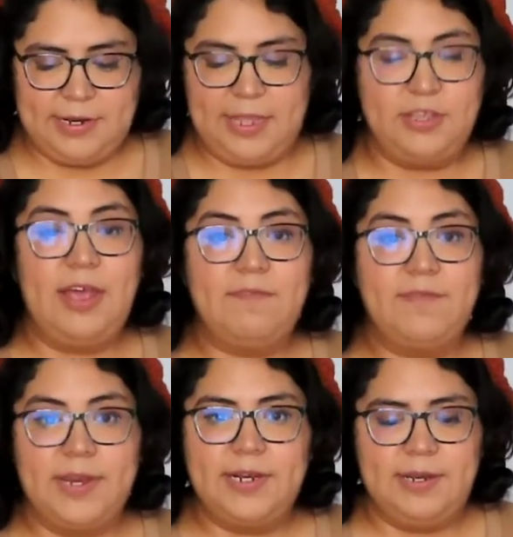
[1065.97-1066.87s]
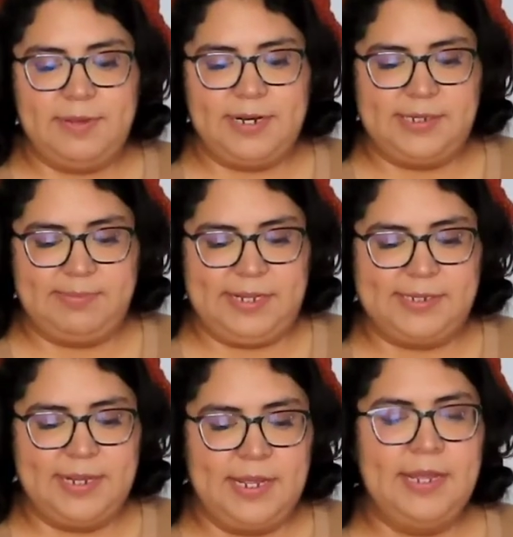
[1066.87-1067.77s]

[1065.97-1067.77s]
Like, you have very limited space.